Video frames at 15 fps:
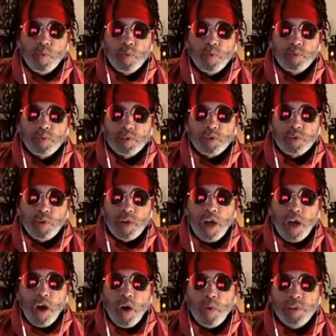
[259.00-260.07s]
the story I
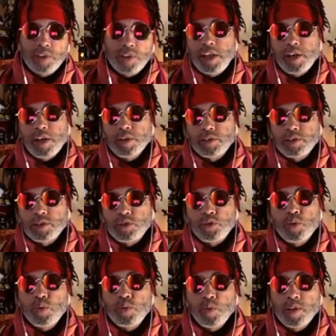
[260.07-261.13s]
always tell is a
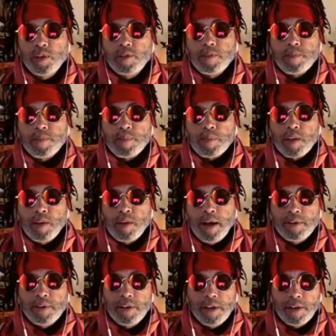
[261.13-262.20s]
true one
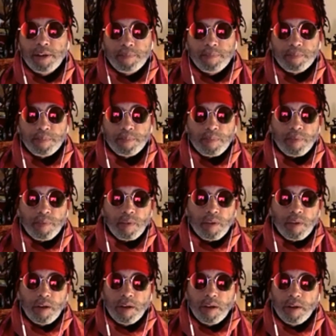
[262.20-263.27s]
about
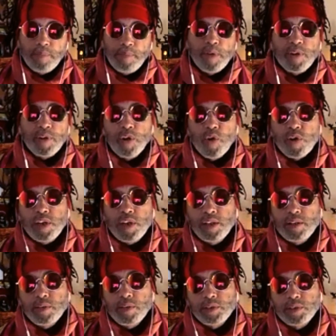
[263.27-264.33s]
Barry Gordy
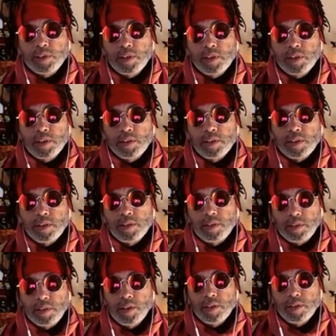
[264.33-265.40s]
was the
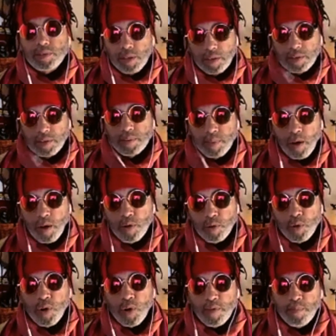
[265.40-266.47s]

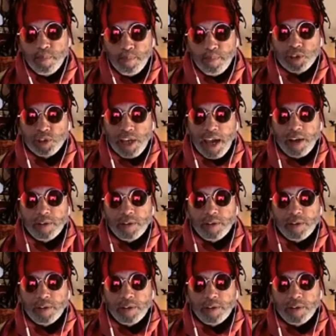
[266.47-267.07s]
owner of Motown,